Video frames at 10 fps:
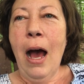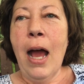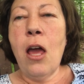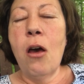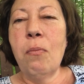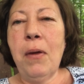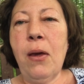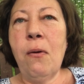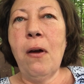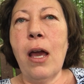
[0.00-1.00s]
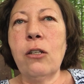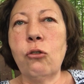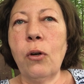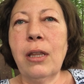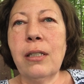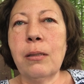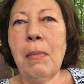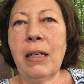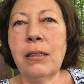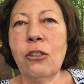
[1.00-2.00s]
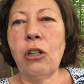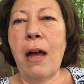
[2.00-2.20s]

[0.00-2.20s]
I hope you enjoyed this message.